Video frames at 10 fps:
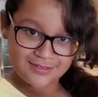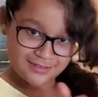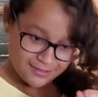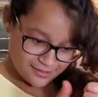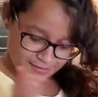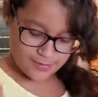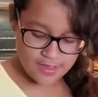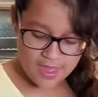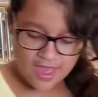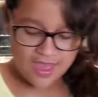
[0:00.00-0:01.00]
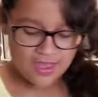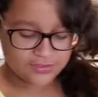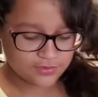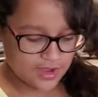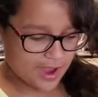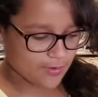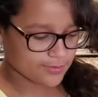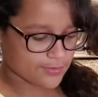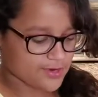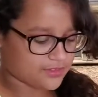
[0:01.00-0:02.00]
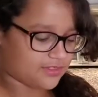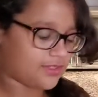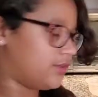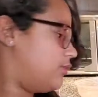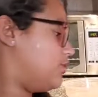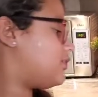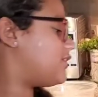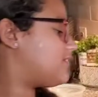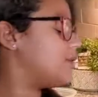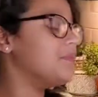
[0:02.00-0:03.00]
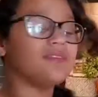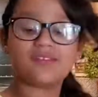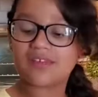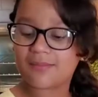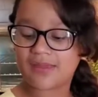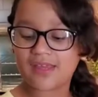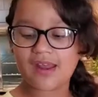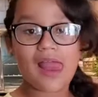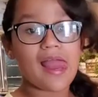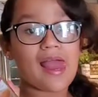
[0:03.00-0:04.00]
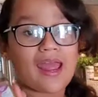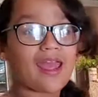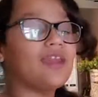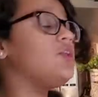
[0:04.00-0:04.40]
Good. So now we're going to use some cinnamon, and you